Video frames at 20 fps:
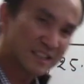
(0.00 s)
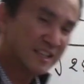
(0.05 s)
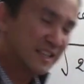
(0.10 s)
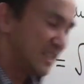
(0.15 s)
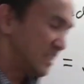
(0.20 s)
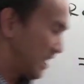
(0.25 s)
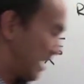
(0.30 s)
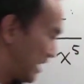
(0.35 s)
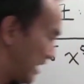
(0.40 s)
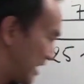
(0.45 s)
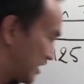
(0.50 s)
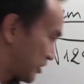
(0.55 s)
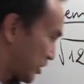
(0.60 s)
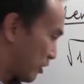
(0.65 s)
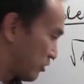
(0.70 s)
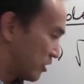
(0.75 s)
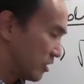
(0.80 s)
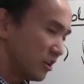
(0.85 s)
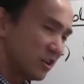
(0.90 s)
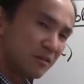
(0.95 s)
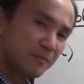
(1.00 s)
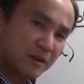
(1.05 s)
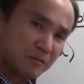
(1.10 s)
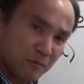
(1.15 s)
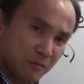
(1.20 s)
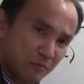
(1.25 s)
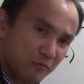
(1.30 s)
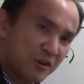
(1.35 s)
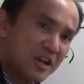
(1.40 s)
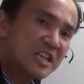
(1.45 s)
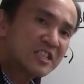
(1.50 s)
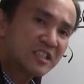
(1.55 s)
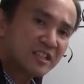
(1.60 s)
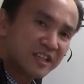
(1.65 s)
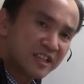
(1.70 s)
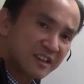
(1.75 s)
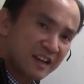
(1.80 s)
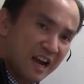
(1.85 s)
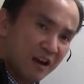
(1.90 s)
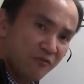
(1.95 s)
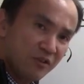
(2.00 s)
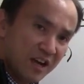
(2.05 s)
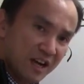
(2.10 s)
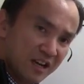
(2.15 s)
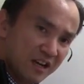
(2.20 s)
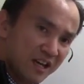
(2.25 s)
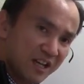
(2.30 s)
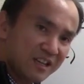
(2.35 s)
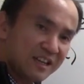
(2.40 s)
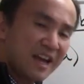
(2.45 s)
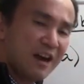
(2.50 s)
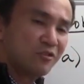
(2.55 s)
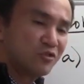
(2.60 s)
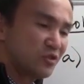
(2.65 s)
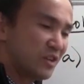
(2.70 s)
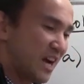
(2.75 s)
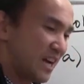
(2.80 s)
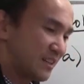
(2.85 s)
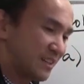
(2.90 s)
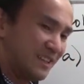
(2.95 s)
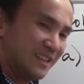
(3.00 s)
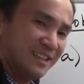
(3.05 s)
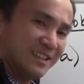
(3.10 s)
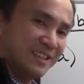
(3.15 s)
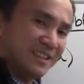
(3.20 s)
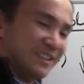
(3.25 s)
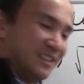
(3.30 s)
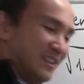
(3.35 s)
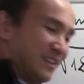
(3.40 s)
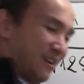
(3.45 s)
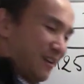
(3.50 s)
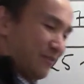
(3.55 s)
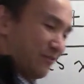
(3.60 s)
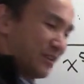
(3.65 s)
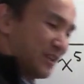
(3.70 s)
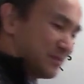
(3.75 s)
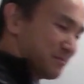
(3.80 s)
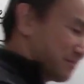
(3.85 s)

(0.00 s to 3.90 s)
and I showed a little bit of reasoning how I led down to that, right?